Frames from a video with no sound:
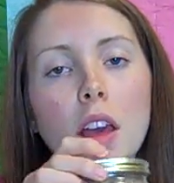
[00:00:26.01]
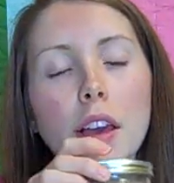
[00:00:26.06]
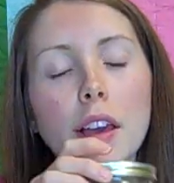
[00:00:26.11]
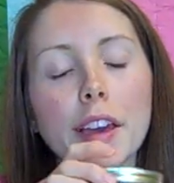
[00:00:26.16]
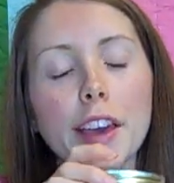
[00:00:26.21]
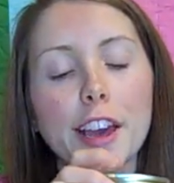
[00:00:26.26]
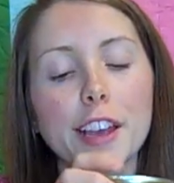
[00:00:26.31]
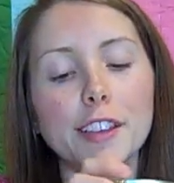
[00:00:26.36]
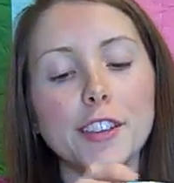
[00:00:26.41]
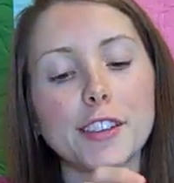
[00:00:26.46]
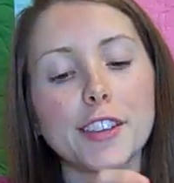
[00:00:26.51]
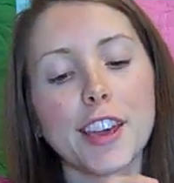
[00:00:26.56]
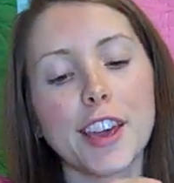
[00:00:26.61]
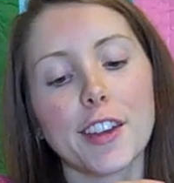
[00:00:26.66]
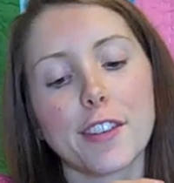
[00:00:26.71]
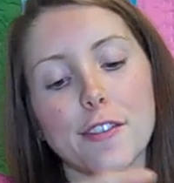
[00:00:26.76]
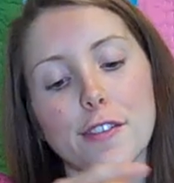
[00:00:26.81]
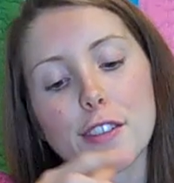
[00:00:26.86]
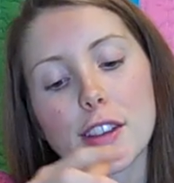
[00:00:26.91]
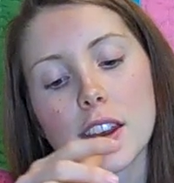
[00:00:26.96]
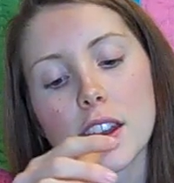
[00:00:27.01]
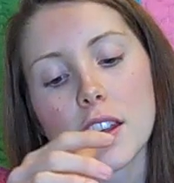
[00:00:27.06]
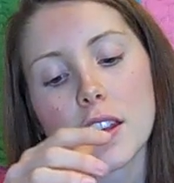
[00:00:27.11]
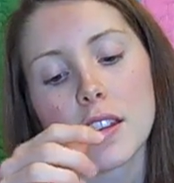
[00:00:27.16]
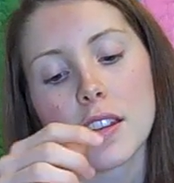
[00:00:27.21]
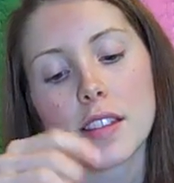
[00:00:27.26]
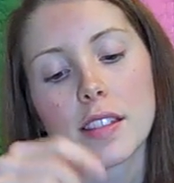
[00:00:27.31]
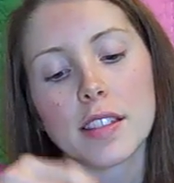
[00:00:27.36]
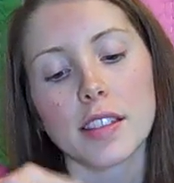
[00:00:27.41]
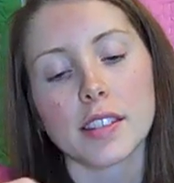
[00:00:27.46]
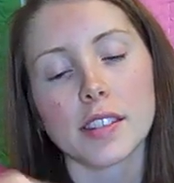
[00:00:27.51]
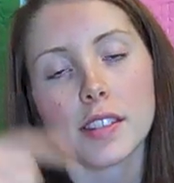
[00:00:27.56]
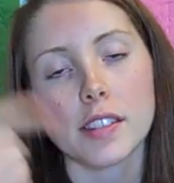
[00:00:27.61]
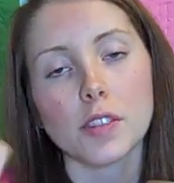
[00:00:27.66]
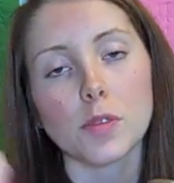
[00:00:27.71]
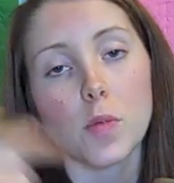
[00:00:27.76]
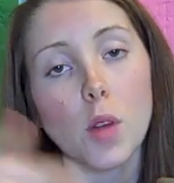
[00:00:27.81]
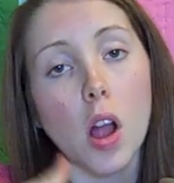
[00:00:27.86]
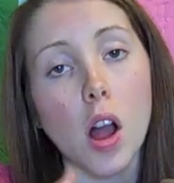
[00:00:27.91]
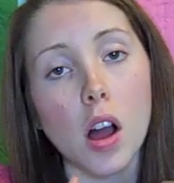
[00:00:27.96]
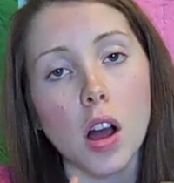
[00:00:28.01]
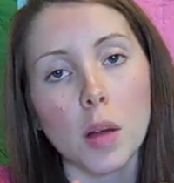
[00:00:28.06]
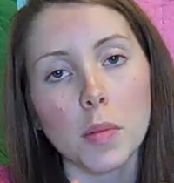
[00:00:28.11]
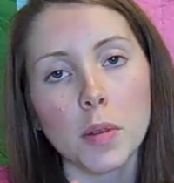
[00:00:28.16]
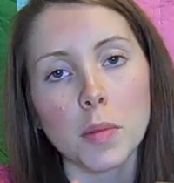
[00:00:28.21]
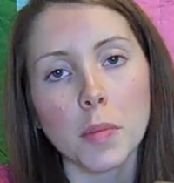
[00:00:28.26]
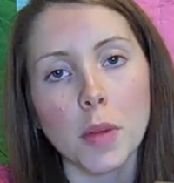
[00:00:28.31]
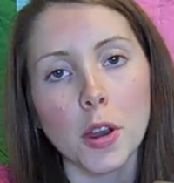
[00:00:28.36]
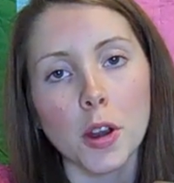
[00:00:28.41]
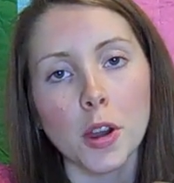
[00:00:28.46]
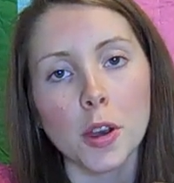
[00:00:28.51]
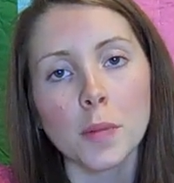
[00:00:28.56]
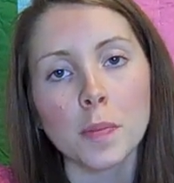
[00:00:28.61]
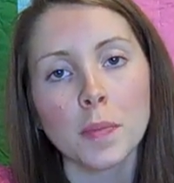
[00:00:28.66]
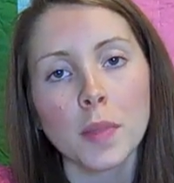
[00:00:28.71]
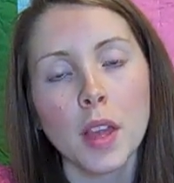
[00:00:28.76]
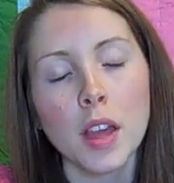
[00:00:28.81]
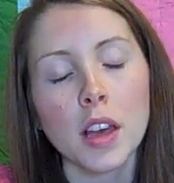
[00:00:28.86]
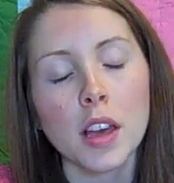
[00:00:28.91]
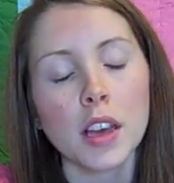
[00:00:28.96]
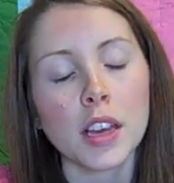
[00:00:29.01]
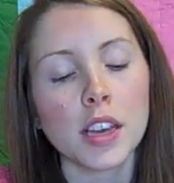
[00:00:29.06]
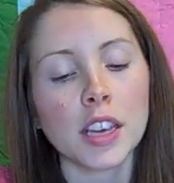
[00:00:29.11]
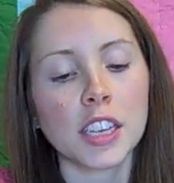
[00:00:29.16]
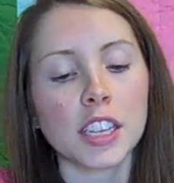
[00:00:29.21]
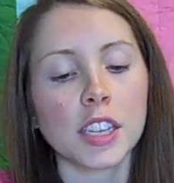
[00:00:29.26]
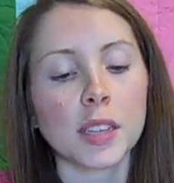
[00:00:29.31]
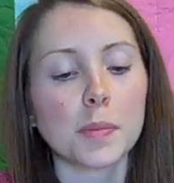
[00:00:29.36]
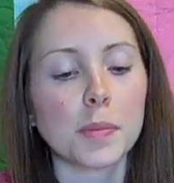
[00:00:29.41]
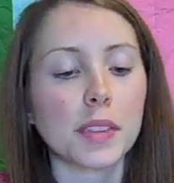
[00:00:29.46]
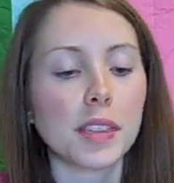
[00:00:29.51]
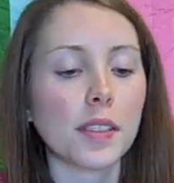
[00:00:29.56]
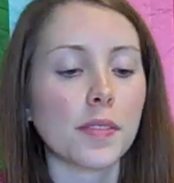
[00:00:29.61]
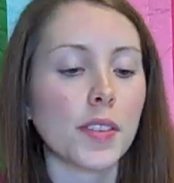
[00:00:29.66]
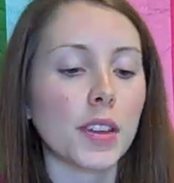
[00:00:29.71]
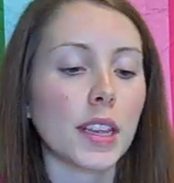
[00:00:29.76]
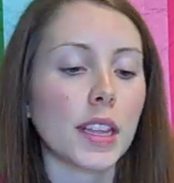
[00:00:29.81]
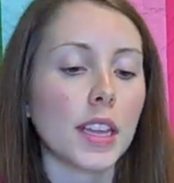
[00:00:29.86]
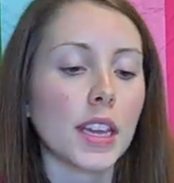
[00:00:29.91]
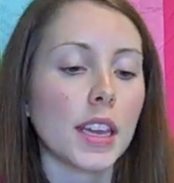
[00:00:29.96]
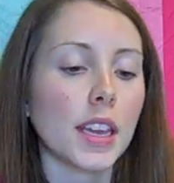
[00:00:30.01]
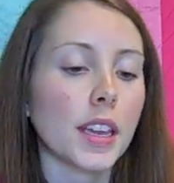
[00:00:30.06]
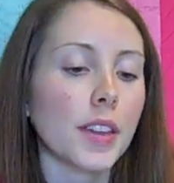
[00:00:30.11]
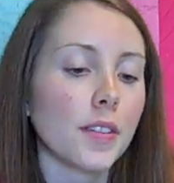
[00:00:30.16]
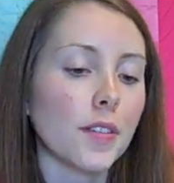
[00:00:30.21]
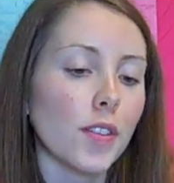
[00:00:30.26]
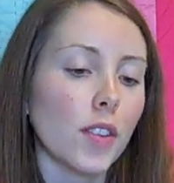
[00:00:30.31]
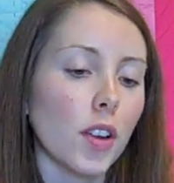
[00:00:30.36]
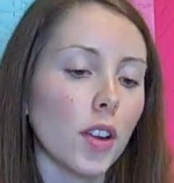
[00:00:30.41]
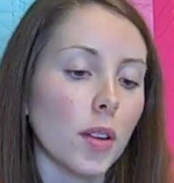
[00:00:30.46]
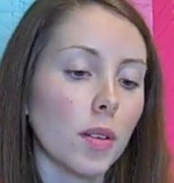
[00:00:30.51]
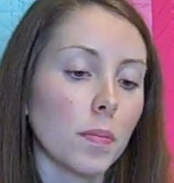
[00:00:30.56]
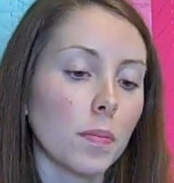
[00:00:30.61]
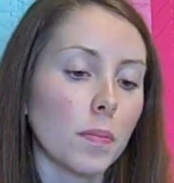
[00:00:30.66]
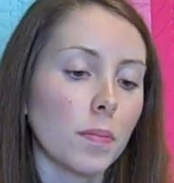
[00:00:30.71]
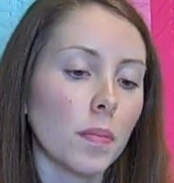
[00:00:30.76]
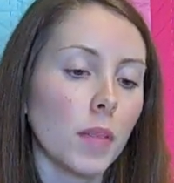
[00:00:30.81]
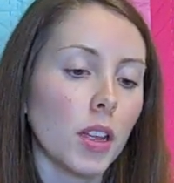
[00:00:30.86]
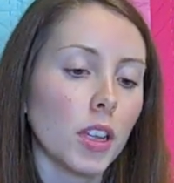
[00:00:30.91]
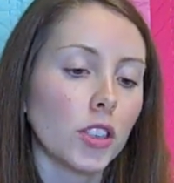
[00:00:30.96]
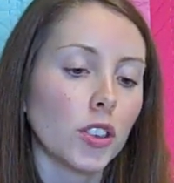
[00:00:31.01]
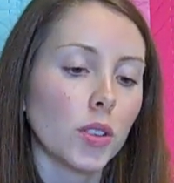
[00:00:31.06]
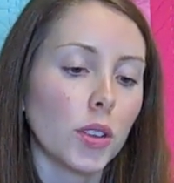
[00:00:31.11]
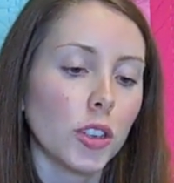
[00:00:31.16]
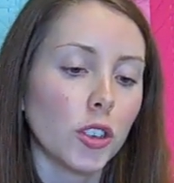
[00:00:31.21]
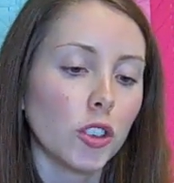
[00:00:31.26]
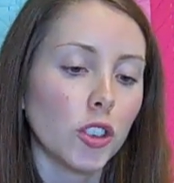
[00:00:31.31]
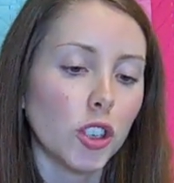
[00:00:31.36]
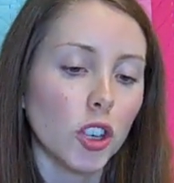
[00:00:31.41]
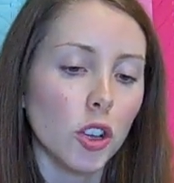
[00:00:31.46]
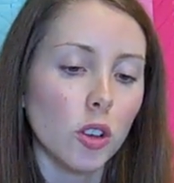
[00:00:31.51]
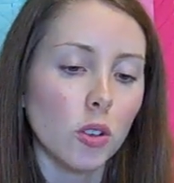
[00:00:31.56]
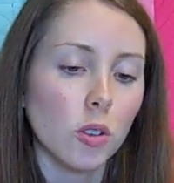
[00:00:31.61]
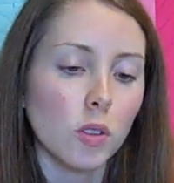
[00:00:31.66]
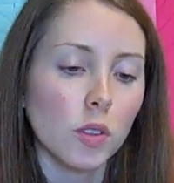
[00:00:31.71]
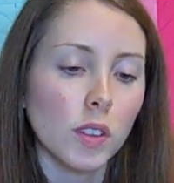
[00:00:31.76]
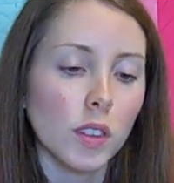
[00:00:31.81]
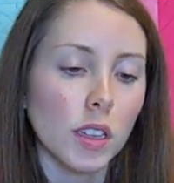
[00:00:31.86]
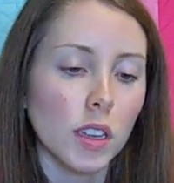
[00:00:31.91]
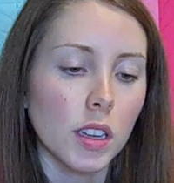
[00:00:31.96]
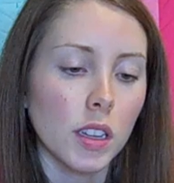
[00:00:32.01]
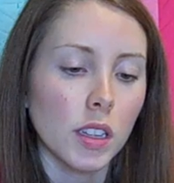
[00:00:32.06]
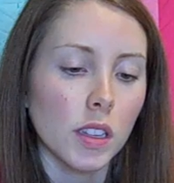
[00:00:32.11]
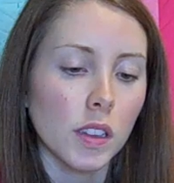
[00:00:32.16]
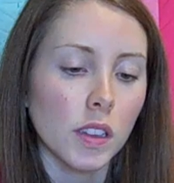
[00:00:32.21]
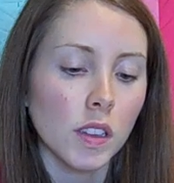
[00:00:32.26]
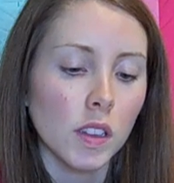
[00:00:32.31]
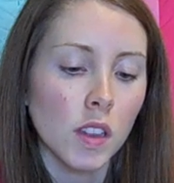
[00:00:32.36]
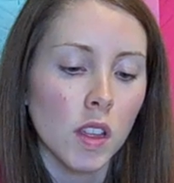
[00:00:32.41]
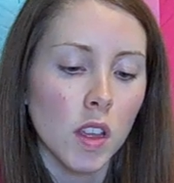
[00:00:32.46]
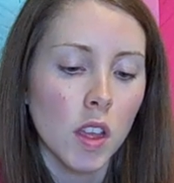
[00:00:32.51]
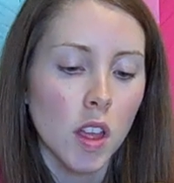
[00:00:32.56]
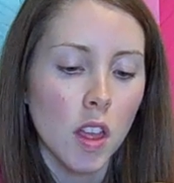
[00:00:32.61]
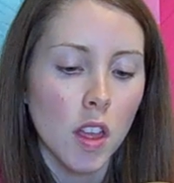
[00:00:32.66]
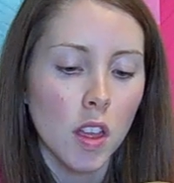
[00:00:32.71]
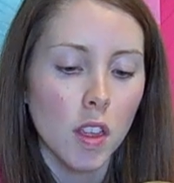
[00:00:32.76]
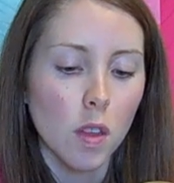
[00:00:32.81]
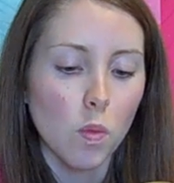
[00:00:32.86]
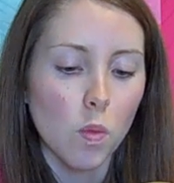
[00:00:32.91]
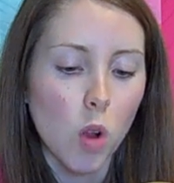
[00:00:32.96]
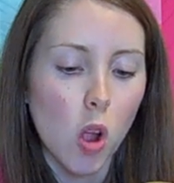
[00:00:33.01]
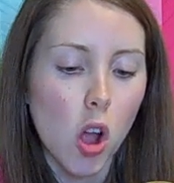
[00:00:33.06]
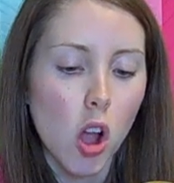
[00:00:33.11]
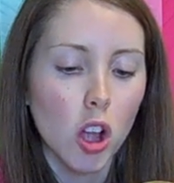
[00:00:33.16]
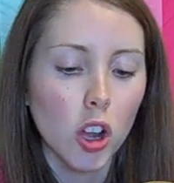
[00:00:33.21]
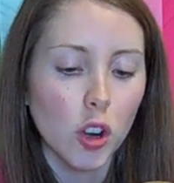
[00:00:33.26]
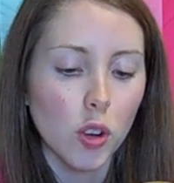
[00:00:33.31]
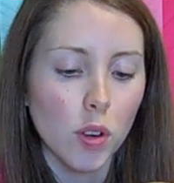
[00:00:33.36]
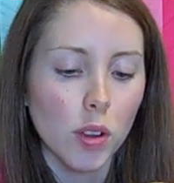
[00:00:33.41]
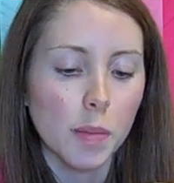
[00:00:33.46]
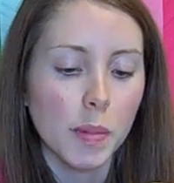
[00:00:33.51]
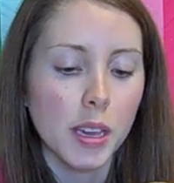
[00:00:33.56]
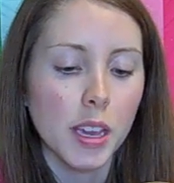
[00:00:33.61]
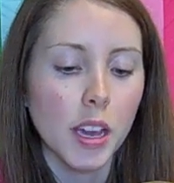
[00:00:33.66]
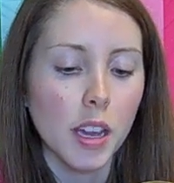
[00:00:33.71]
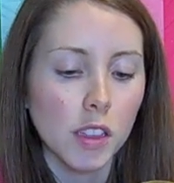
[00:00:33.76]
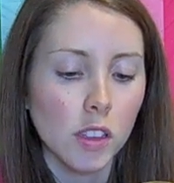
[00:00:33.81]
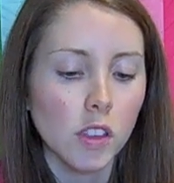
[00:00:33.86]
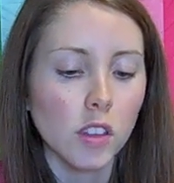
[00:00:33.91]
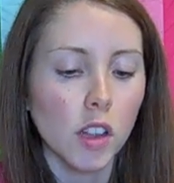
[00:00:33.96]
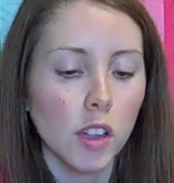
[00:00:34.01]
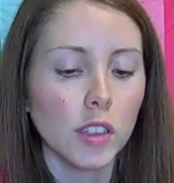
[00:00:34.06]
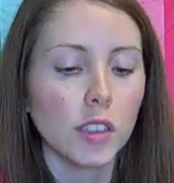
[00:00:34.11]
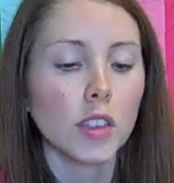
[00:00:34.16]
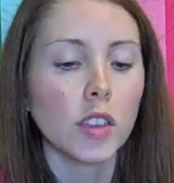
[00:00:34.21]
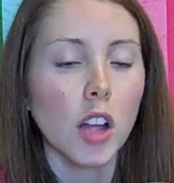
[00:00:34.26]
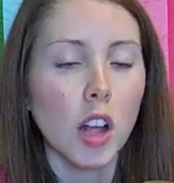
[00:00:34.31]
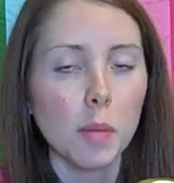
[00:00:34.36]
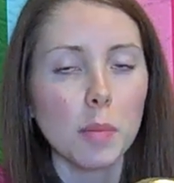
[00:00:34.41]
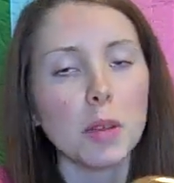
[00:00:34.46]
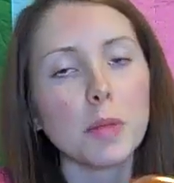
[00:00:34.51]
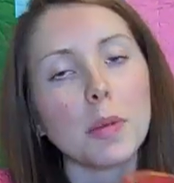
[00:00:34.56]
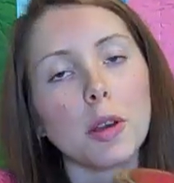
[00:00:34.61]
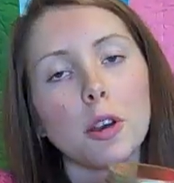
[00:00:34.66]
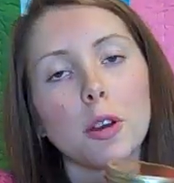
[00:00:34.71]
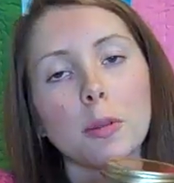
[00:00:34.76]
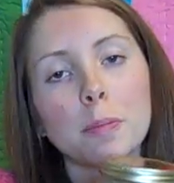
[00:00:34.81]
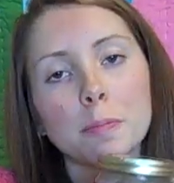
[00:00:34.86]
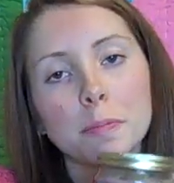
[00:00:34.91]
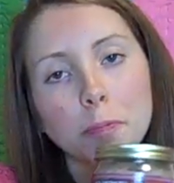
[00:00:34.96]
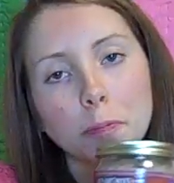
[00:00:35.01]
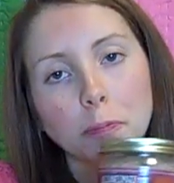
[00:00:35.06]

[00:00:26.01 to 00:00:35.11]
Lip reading: In case you can't read it, this is raw almond butter. Specifically from Trader Joe's, it is raw, creamy, unsalted almond butter.